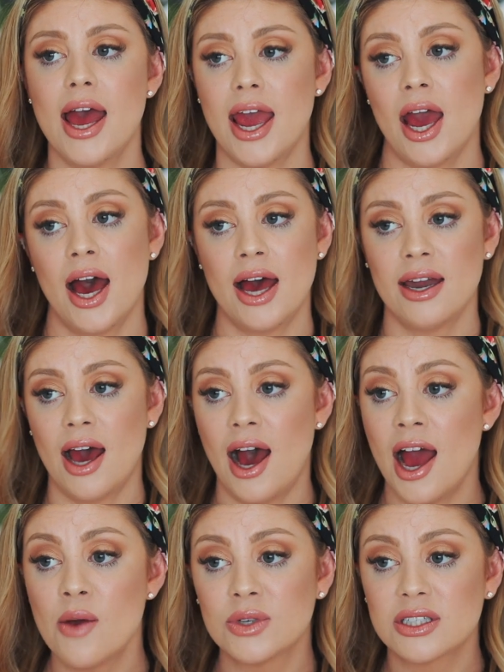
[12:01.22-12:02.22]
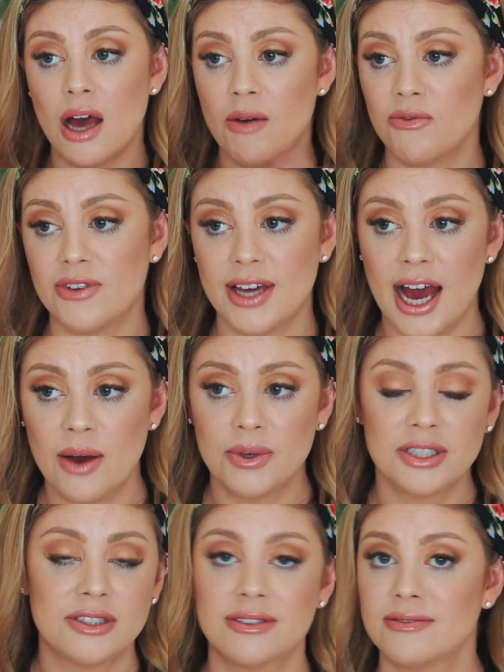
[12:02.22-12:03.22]
and I was comfy. I
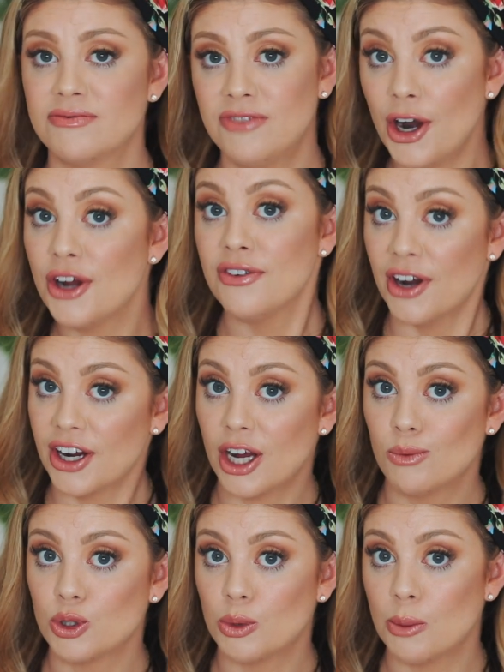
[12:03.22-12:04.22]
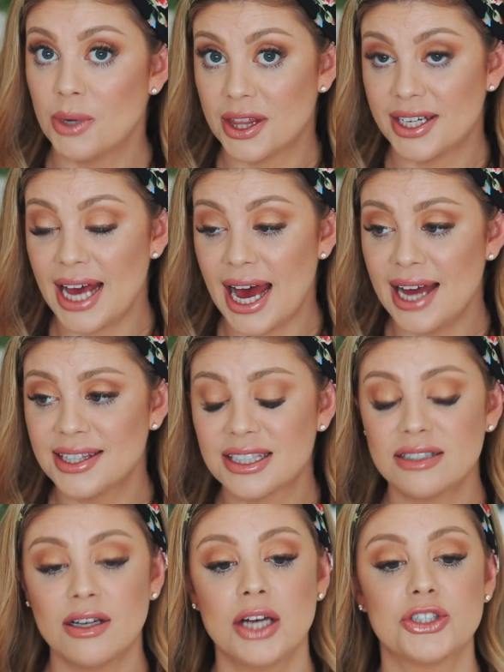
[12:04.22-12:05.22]
was very, very comfortable, but the dads,
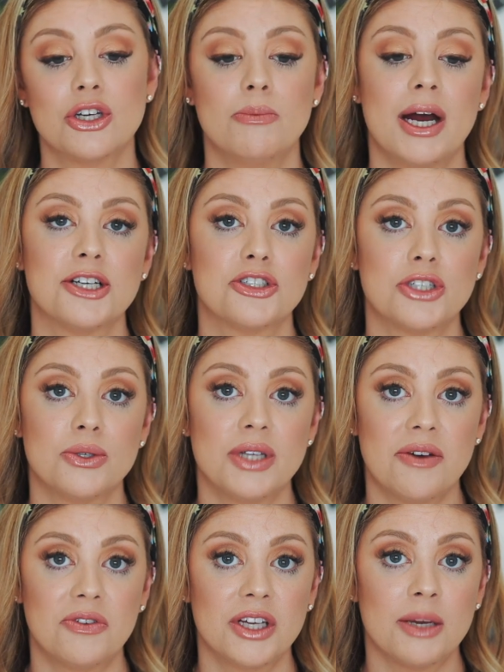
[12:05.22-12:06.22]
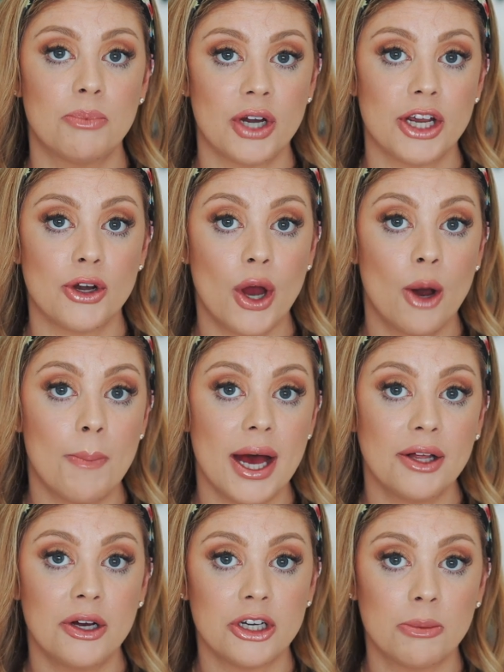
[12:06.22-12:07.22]
not so much. So definitely bring your own
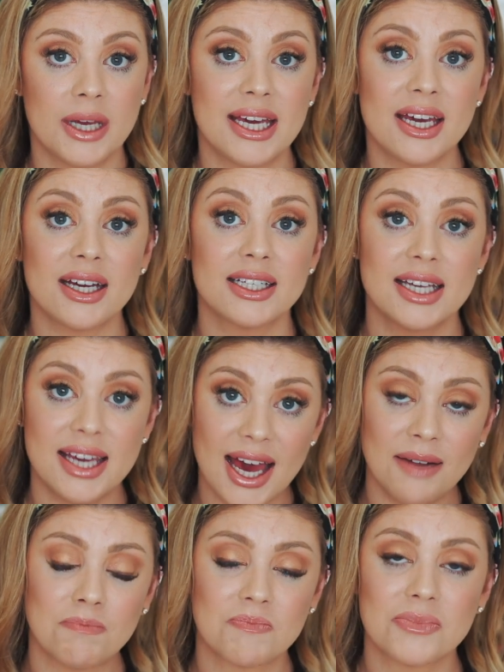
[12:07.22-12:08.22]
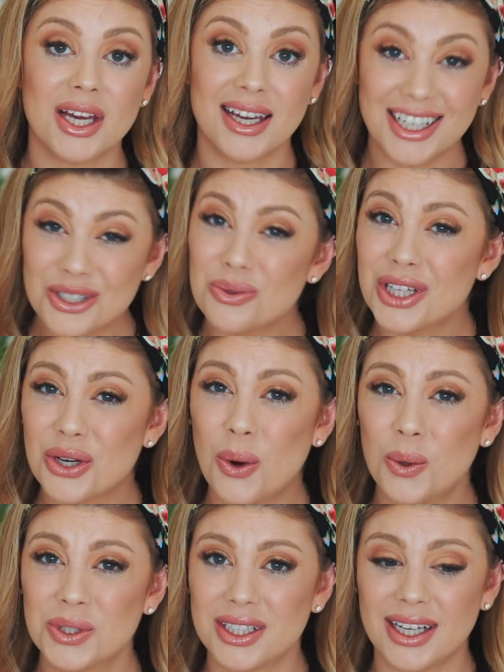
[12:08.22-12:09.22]
pillow and your blanket because again, it gets really
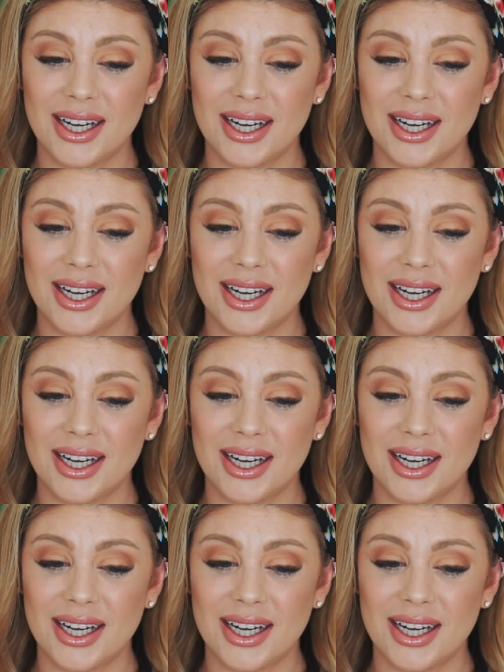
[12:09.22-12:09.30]
cold in